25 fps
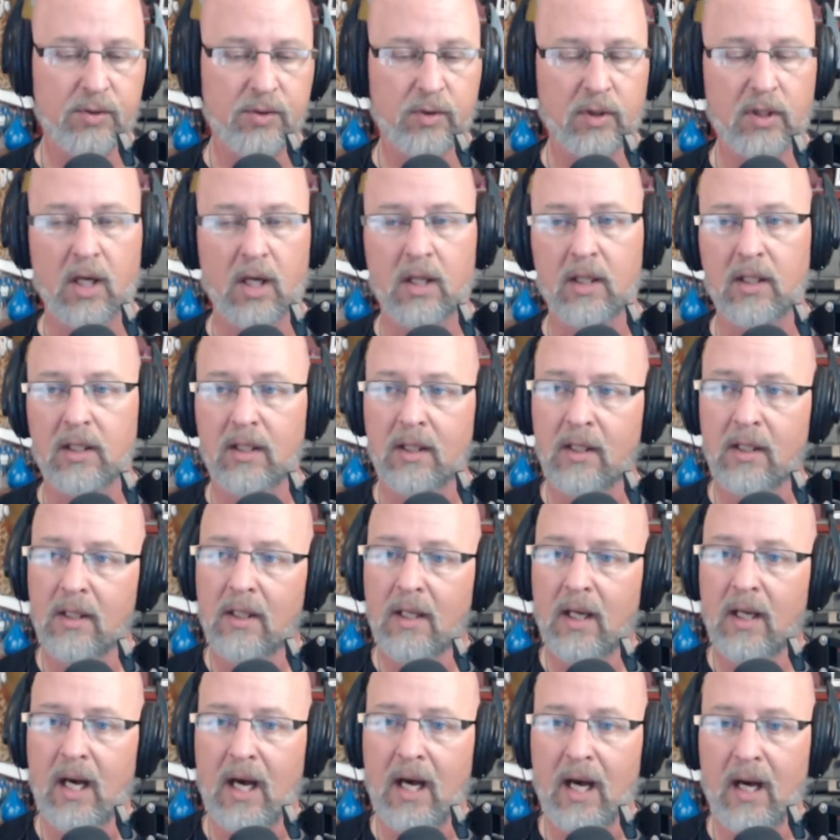you would call it,
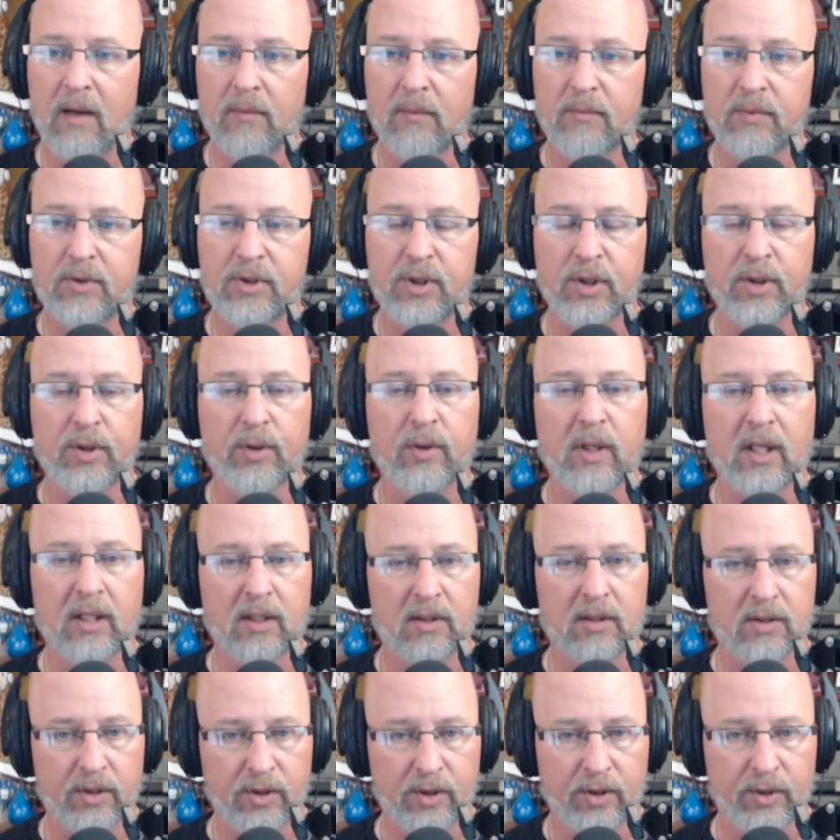um, to
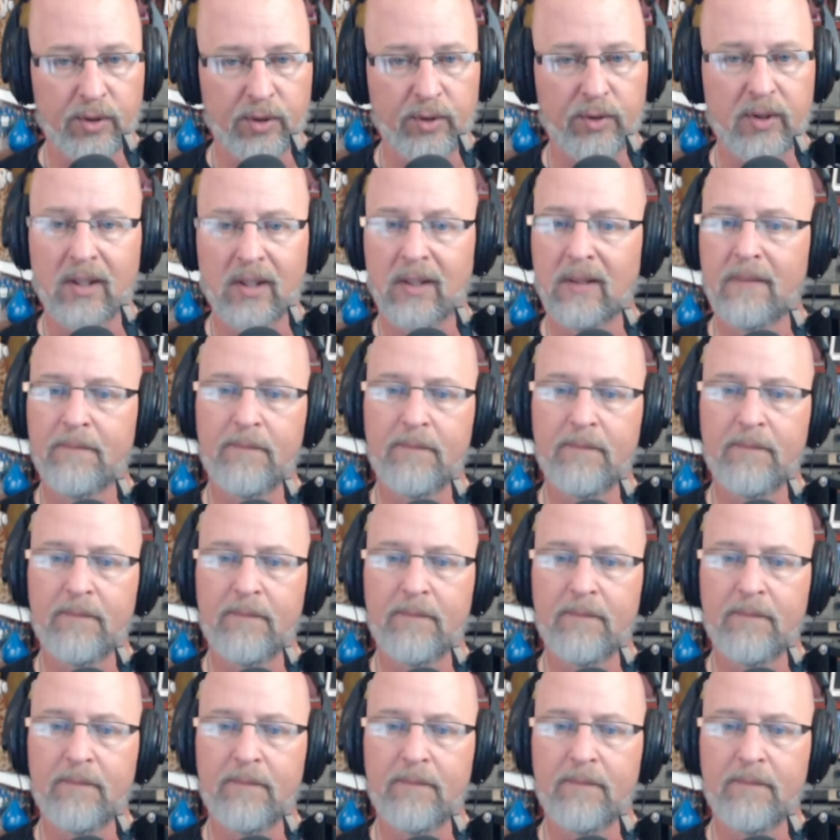include